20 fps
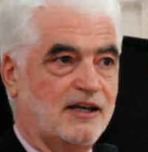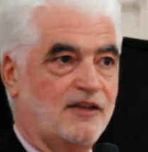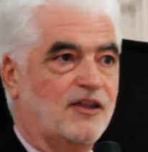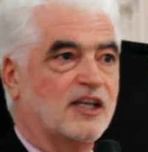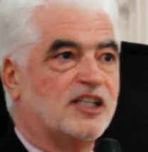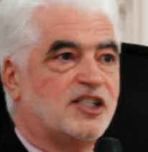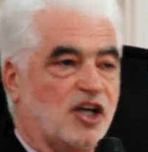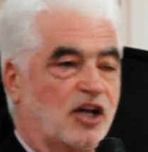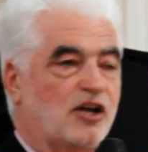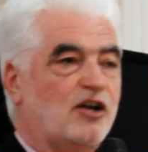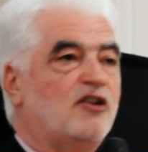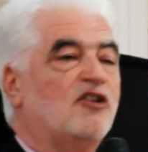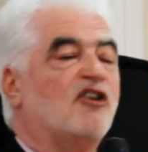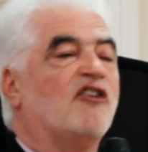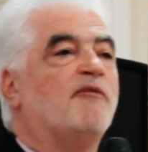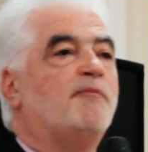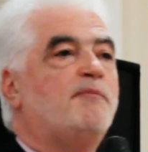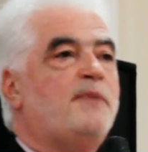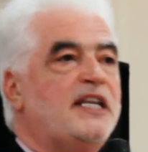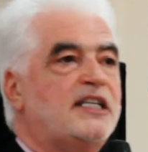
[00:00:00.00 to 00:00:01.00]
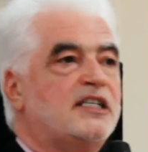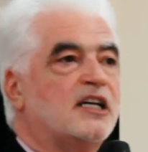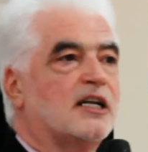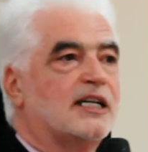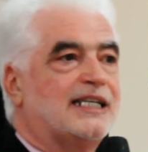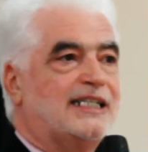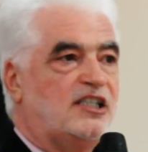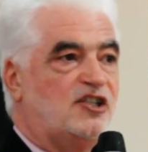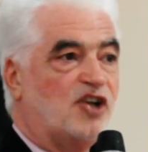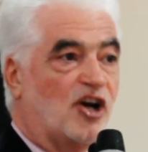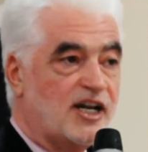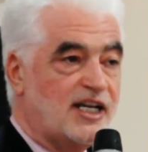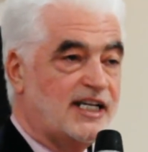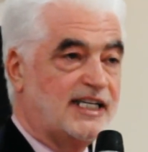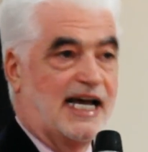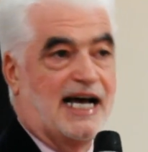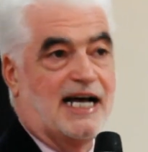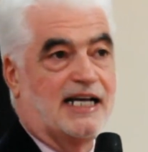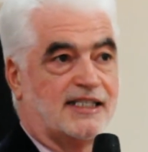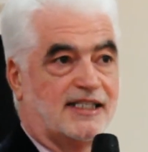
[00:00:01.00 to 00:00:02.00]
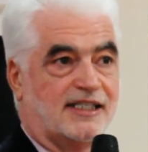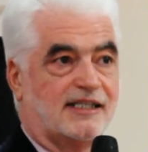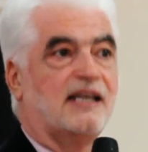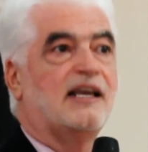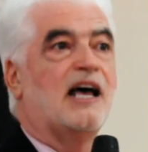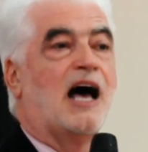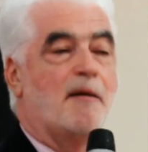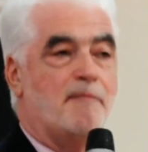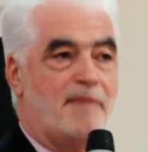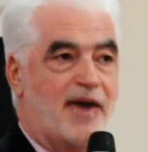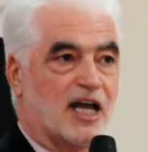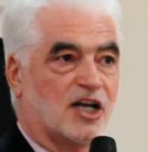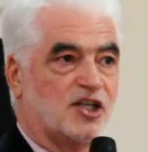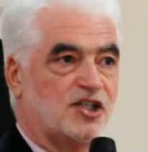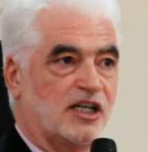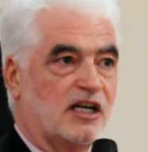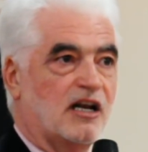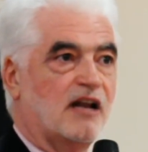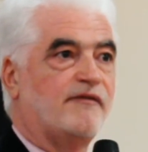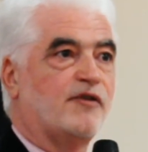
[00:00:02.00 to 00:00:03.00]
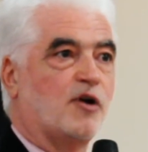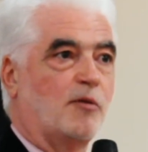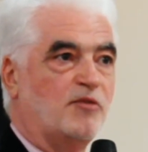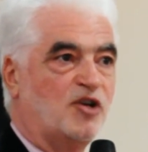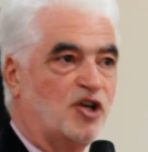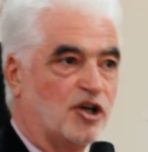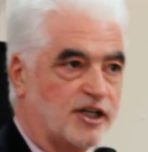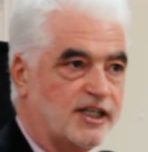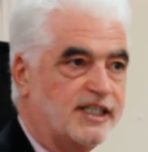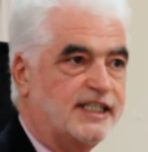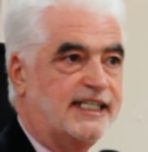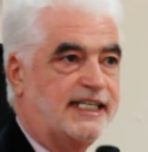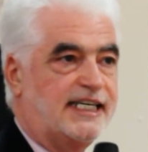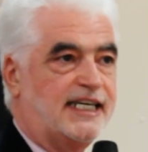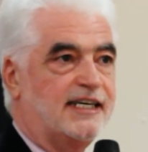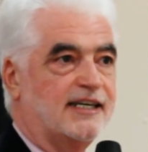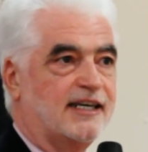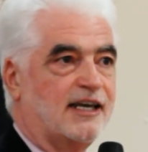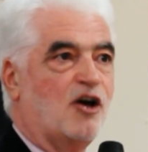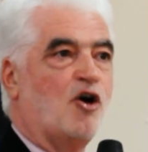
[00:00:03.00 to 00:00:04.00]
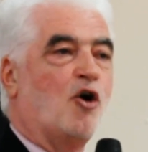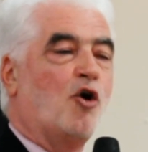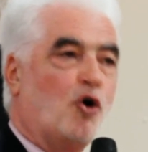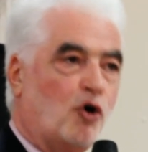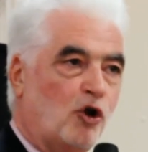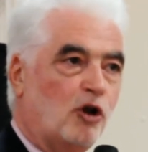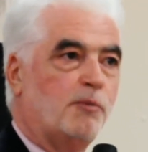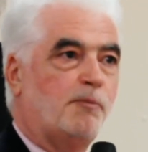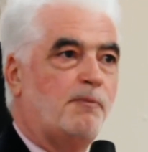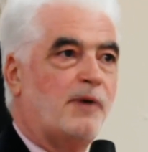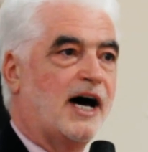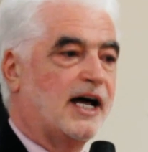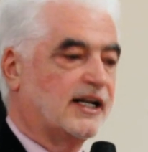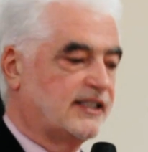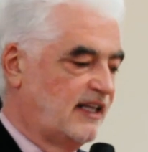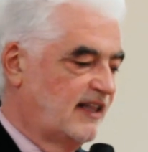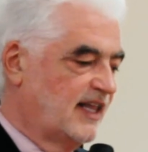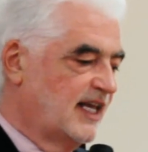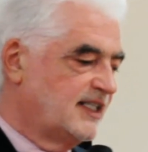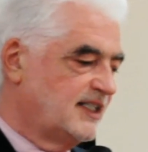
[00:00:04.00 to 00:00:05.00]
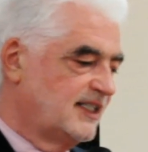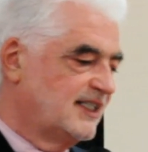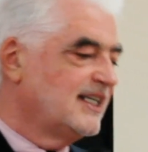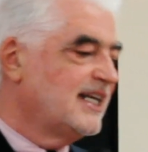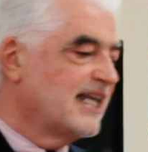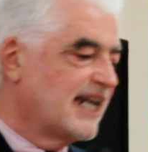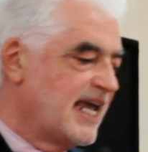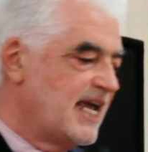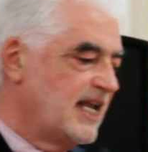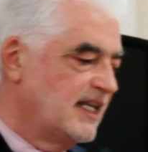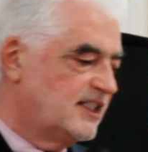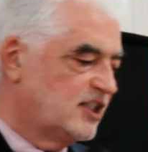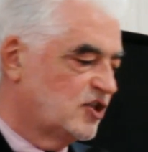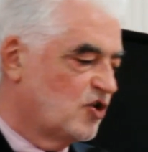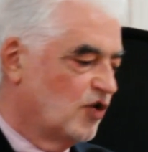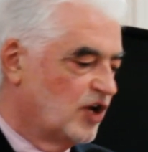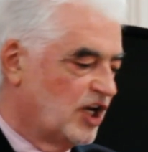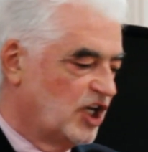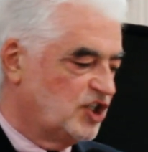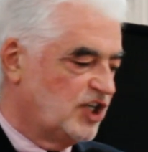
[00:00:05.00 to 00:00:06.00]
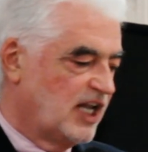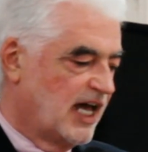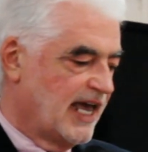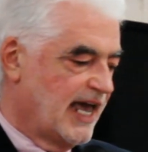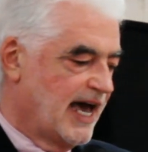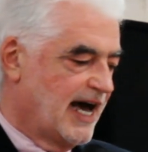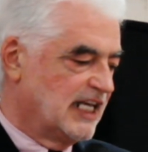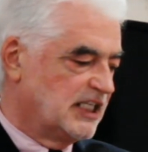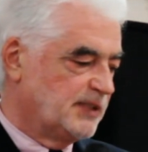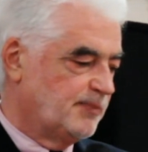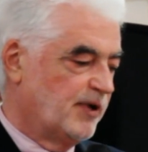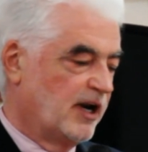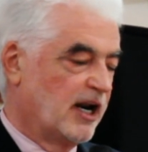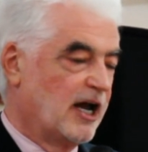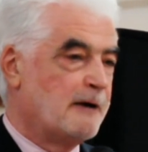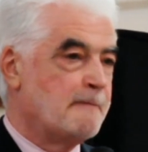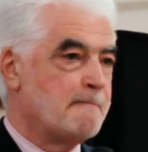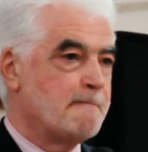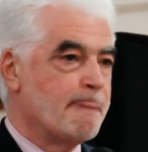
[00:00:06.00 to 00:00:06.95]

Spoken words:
the son of Peter Dundas, a merchant from Dundee, all part of this great Scottish diaspora.